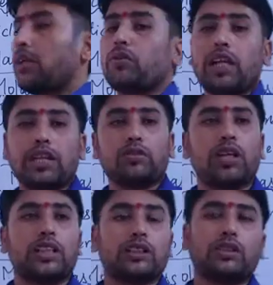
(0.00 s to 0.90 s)
I would like to
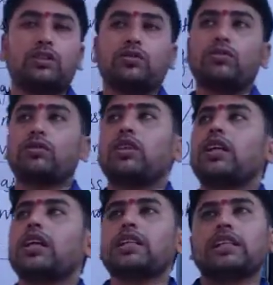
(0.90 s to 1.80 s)
ask you,
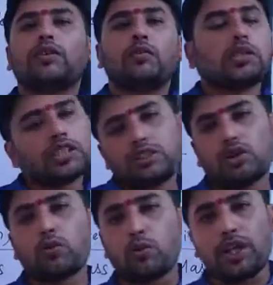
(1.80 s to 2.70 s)
what is
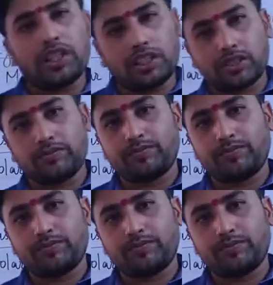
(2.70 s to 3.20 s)
your weight?